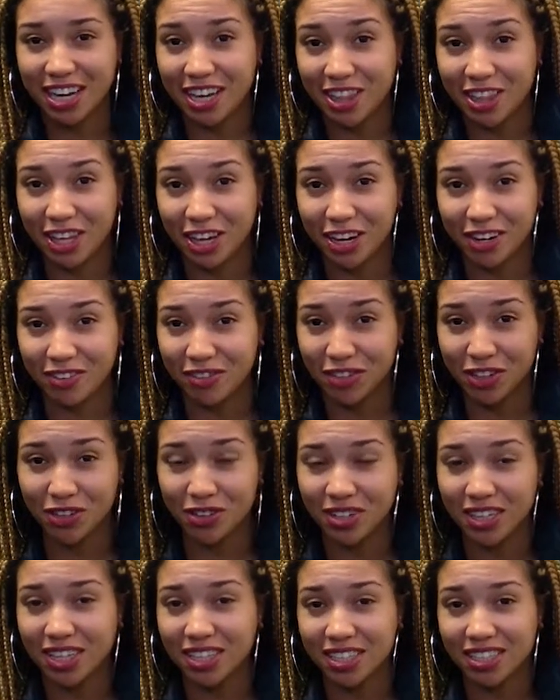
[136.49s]
It's not there
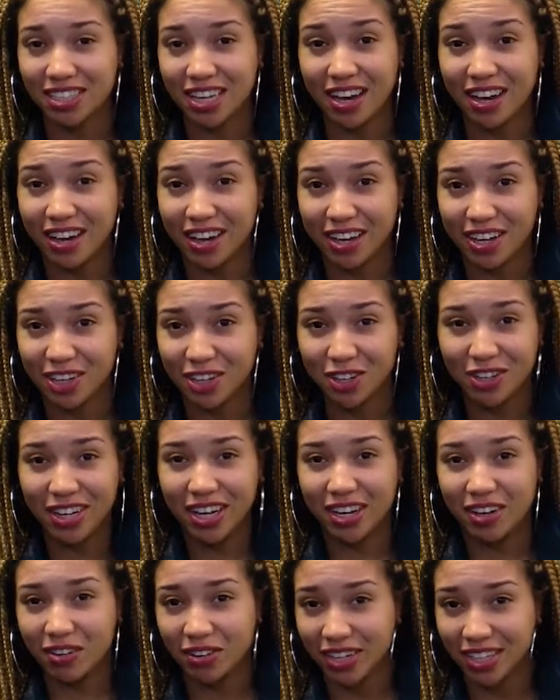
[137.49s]
for you to get
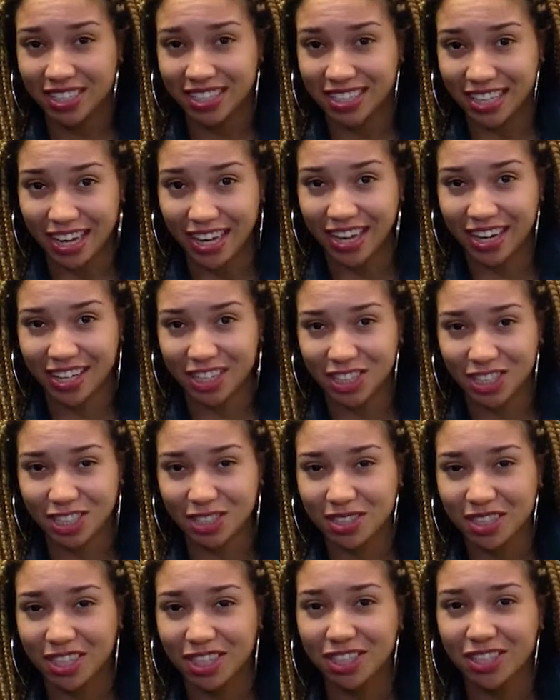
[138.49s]
signed. You're not going to get
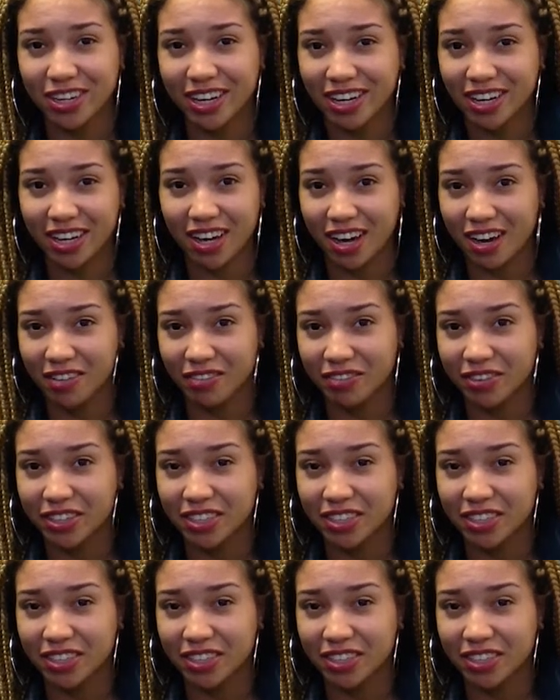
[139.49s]
signed just because you're at a